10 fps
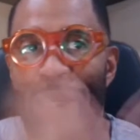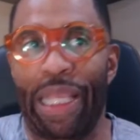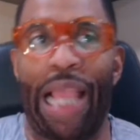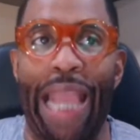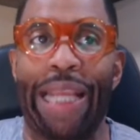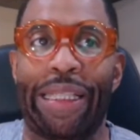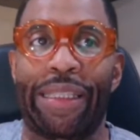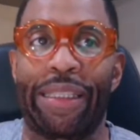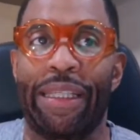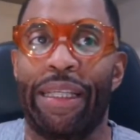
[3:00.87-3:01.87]
me
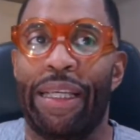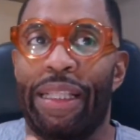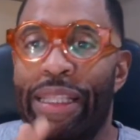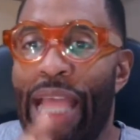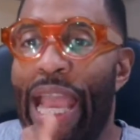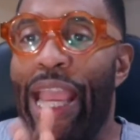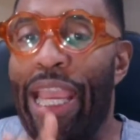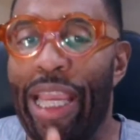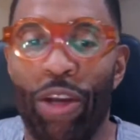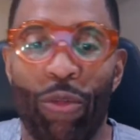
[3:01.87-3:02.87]
likes,
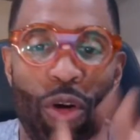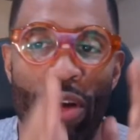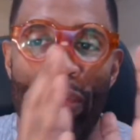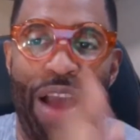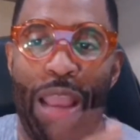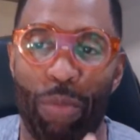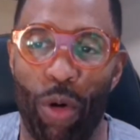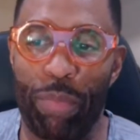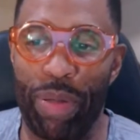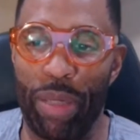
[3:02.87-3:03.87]
they will invite
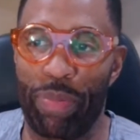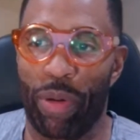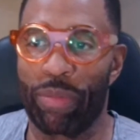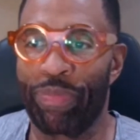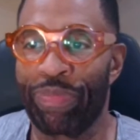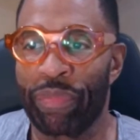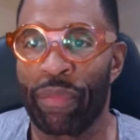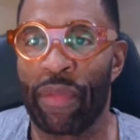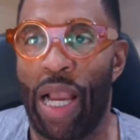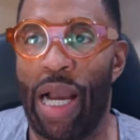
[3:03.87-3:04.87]
more people.
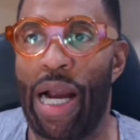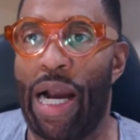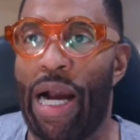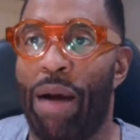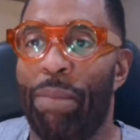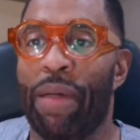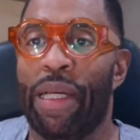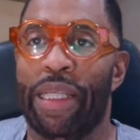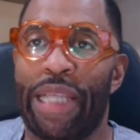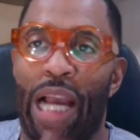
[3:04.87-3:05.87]
Um,
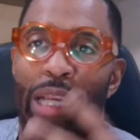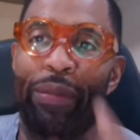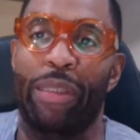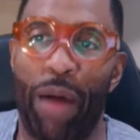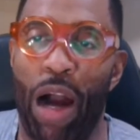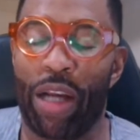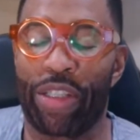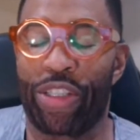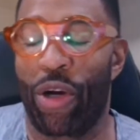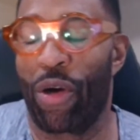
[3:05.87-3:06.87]
y'all give me some
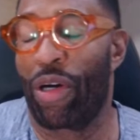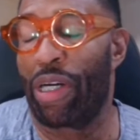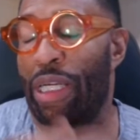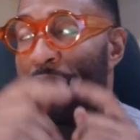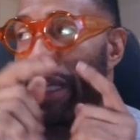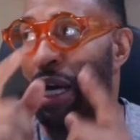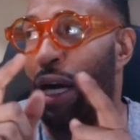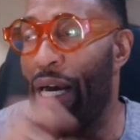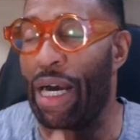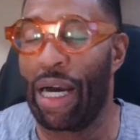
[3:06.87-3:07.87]
hearts on
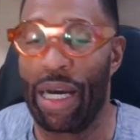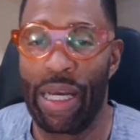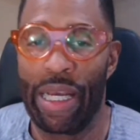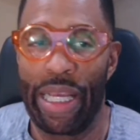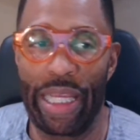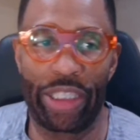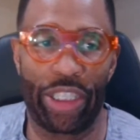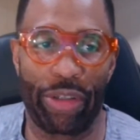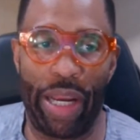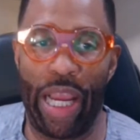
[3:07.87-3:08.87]
uh,
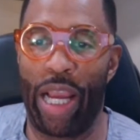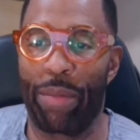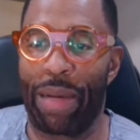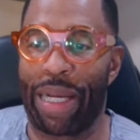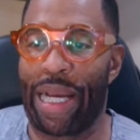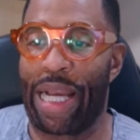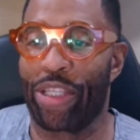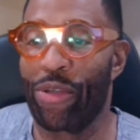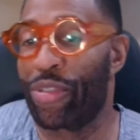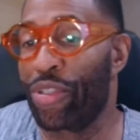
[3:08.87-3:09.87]
Instagram. I got
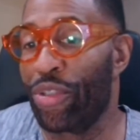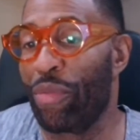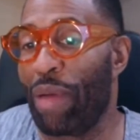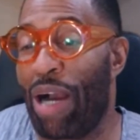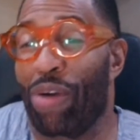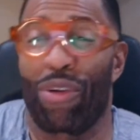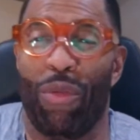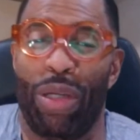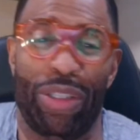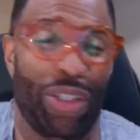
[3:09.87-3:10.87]
YouTube. I don't know
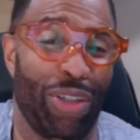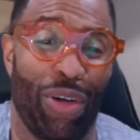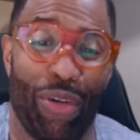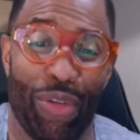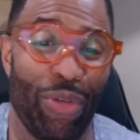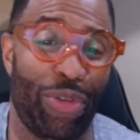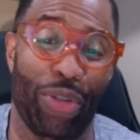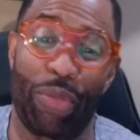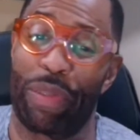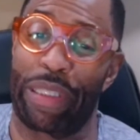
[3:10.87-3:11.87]
what you can do on
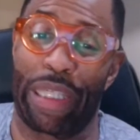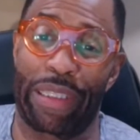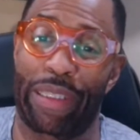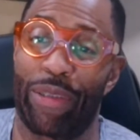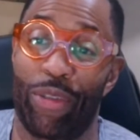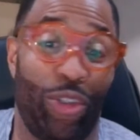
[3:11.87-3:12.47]
YouTube, but just